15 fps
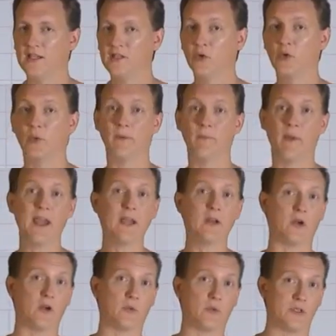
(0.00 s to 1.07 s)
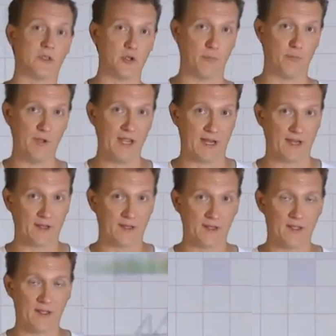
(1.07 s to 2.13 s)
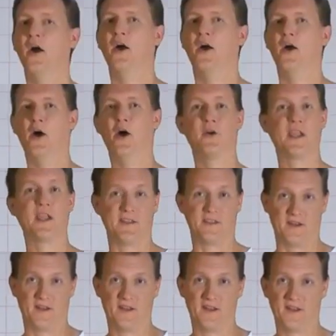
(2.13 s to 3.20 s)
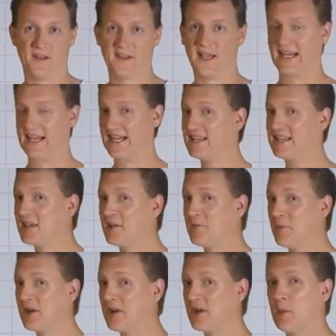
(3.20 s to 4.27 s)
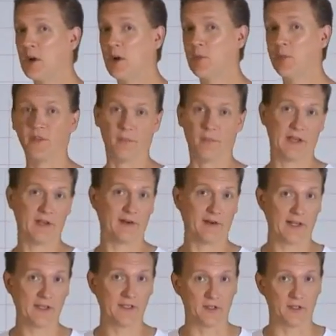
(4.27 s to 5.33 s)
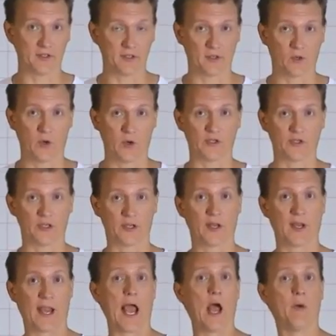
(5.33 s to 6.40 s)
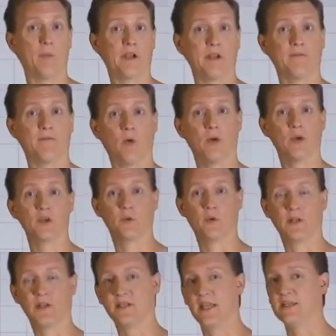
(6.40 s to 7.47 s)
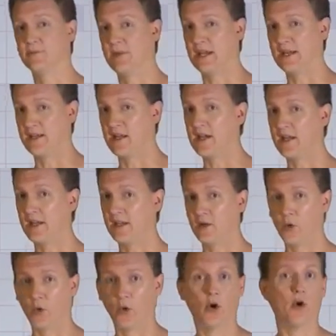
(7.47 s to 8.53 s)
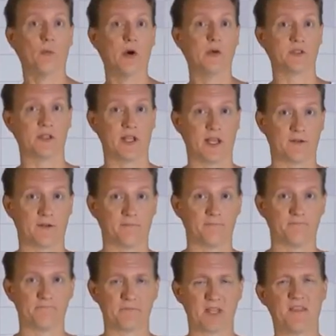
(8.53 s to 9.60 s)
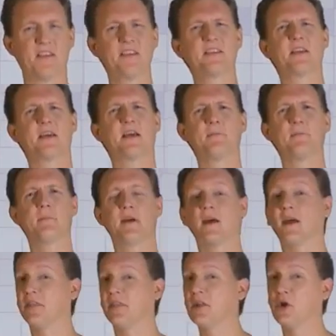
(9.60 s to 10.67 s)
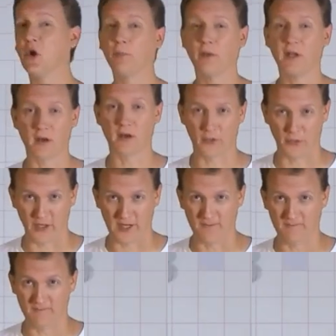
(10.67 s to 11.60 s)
and so the remainder was too big. Okay then, I guess I'd better come up with a better answer to the question, how many 4s will it take to make 9, or almost 9? This time, I think I'll pick 3.